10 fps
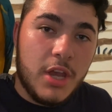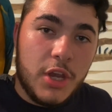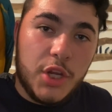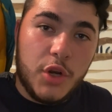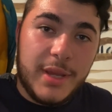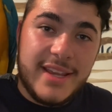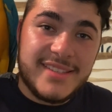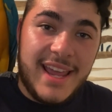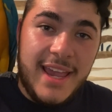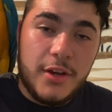you know, he is
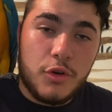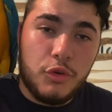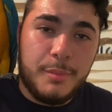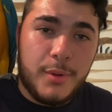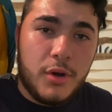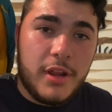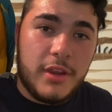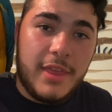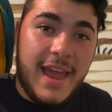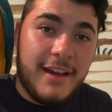an eight-year-old bird
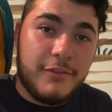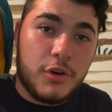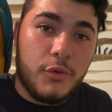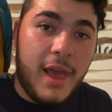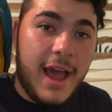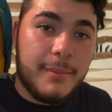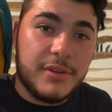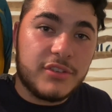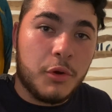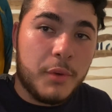and they have their own
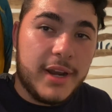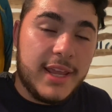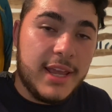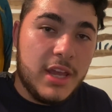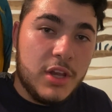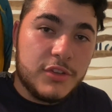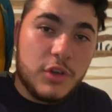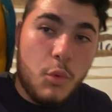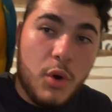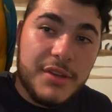habits already. So
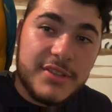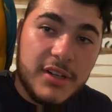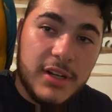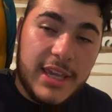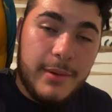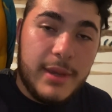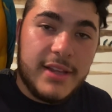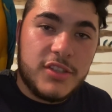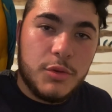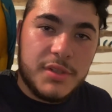once uh, Gibby
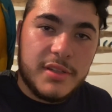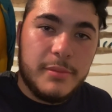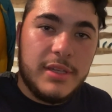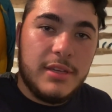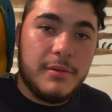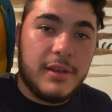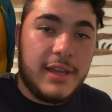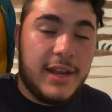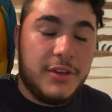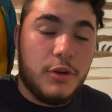gets used to me
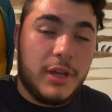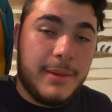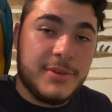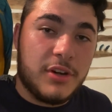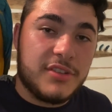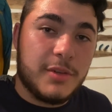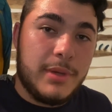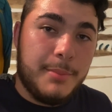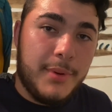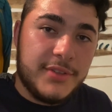and, you know, Gibby starts to
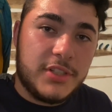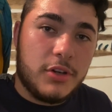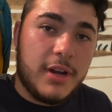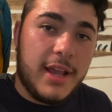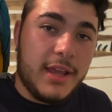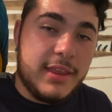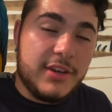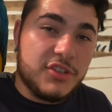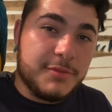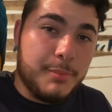meet Buster and they
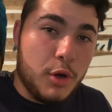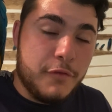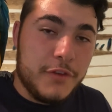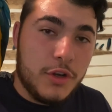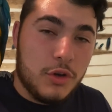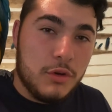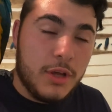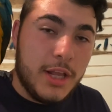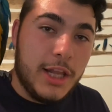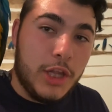just both, you know,
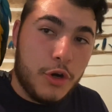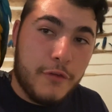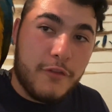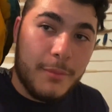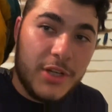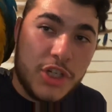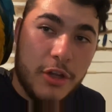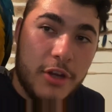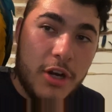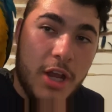learn from each
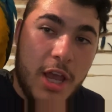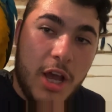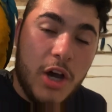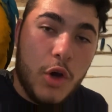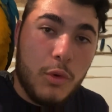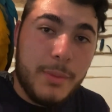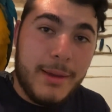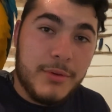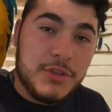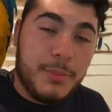other, uh, we'll be
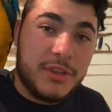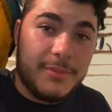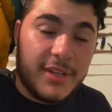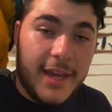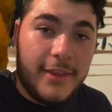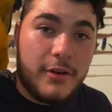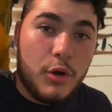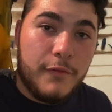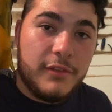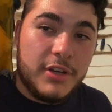able to put them together and
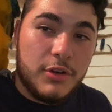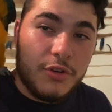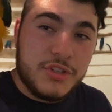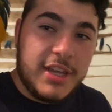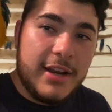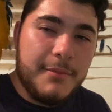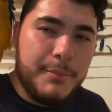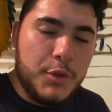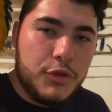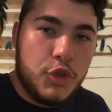hopefully, you know, just get a
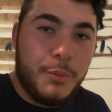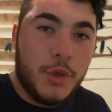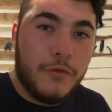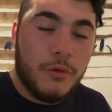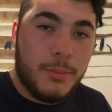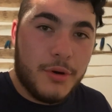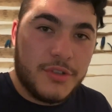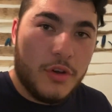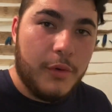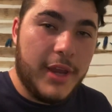be two beautiful birds
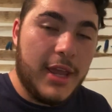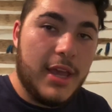going.